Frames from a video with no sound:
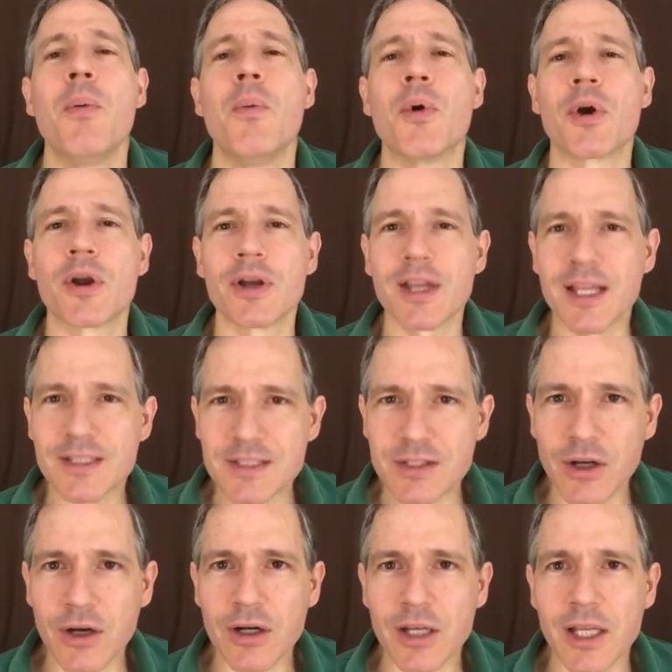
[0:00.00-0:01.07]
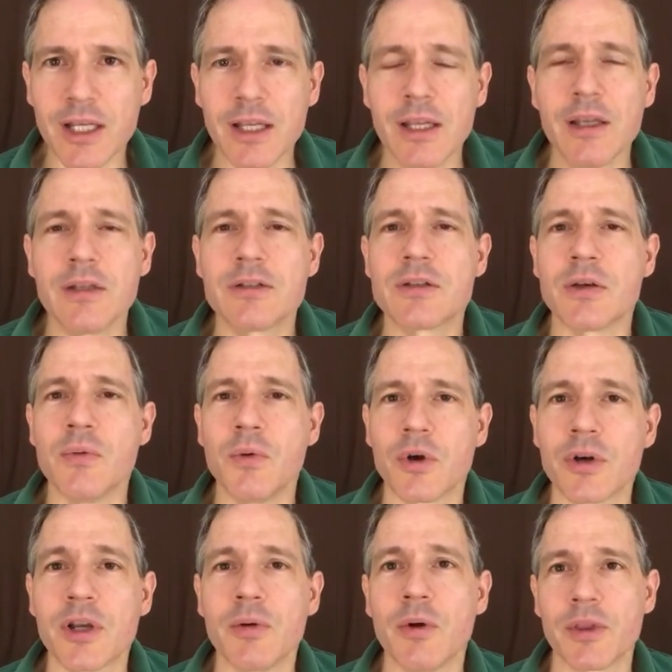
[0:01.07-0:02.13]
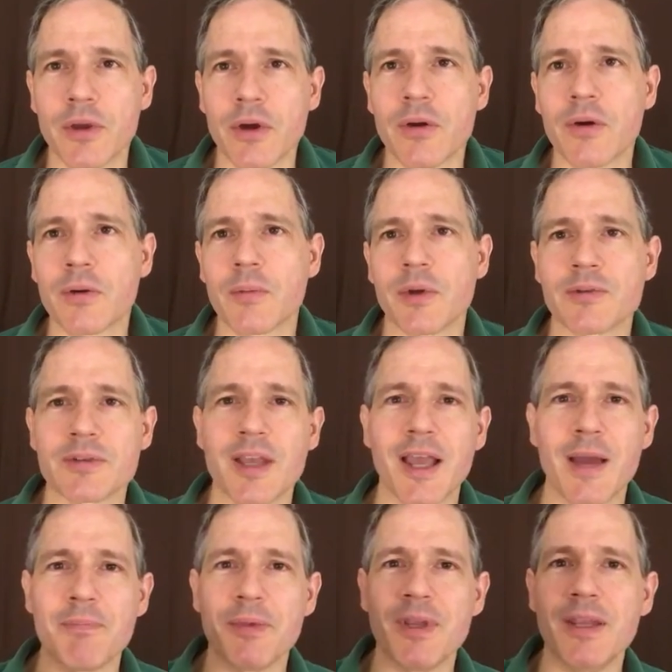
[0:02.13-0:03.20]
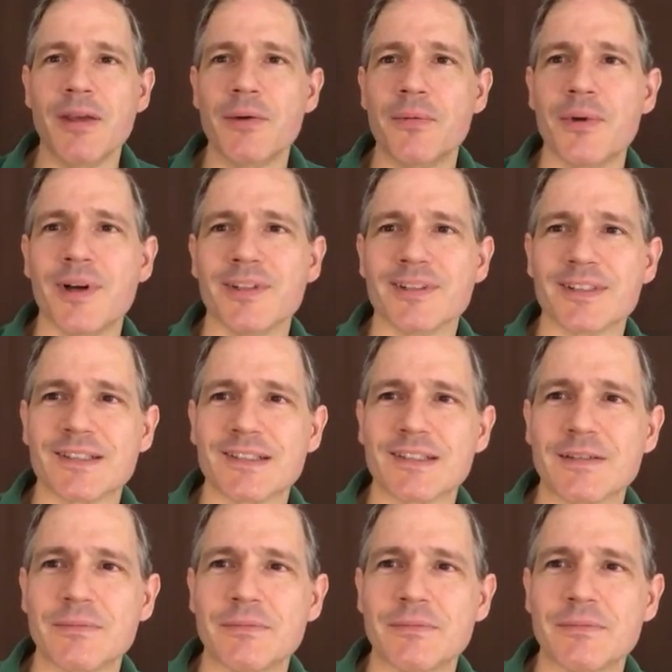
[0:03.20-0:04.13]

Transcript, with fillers: We're going to get started to work with our hormones. Happy wellness.